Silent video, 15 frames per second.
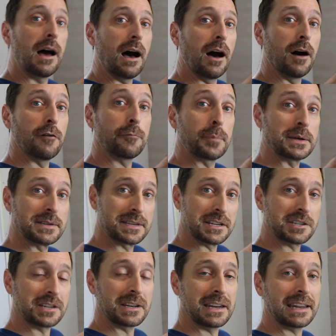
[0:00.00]
of
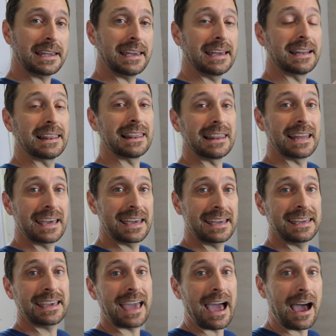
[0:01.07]
positioning and
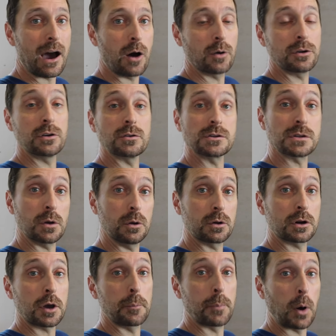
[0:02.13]
laying out your
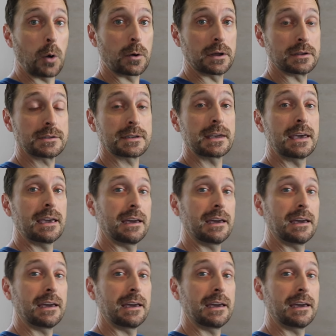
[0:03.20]
solar components.